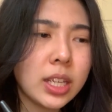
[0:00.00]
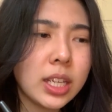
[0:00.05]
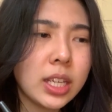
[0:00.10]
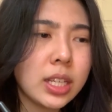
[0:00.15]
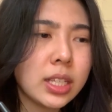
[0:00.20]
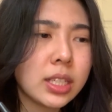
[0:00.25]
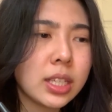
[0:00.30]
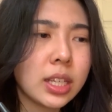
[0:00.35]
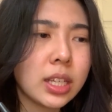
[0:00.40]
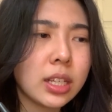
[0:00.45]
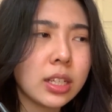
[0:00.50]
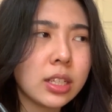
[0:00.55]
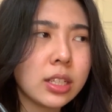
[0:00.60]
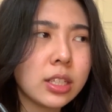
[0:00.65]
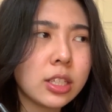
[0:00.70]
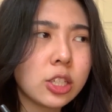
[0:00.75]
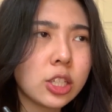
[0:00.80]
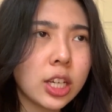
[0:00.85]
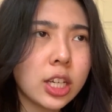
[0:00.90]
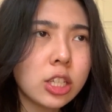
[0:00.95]
Is it
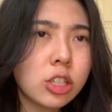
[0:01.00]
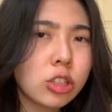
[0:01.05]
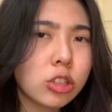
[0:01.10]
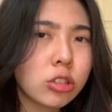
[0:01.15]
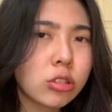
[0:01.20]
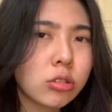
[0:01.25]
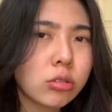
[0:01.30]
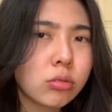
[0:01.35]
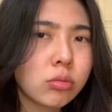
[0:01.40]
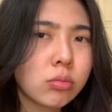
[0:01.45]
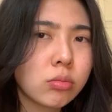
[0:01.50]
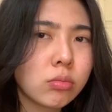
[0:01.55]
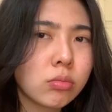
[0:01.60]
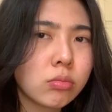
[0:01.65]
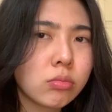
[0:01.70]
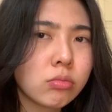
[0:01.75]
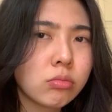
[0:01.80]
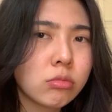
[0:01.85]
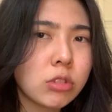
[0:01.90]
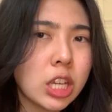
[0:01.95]
dusk?
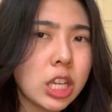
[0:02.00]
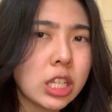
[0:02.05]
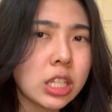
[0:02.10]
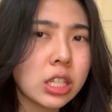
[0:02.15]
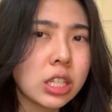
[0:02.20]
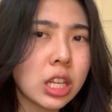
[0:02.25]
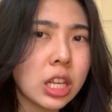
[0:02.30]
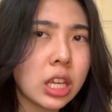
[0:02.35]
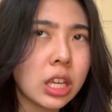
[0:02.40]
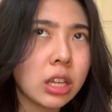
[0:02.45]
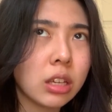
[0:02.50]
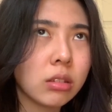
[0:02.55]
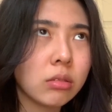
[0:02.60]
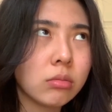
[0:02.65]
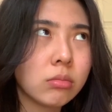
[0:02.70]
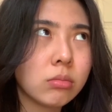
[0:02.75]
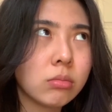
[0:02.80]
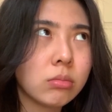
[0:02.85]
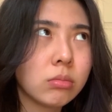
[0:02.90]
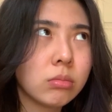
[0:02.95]
Is it
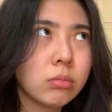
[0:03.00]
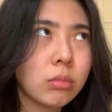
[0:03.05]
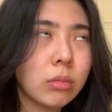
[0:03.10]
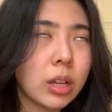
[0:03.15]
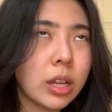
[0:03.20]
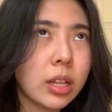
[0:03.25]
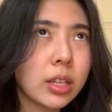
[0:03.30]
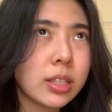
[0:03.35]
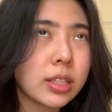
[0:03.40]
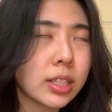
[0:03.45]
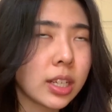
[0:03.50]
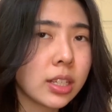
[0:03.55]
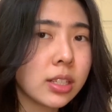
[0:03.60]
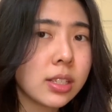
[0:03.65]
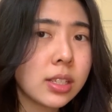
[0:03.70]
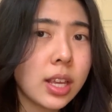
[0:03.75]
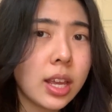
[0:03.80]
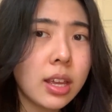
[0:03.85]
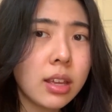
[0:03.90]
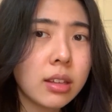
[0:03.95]

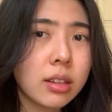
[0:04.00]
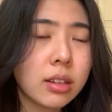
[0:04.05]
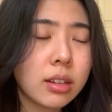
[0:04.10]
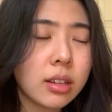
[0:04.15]
sunset?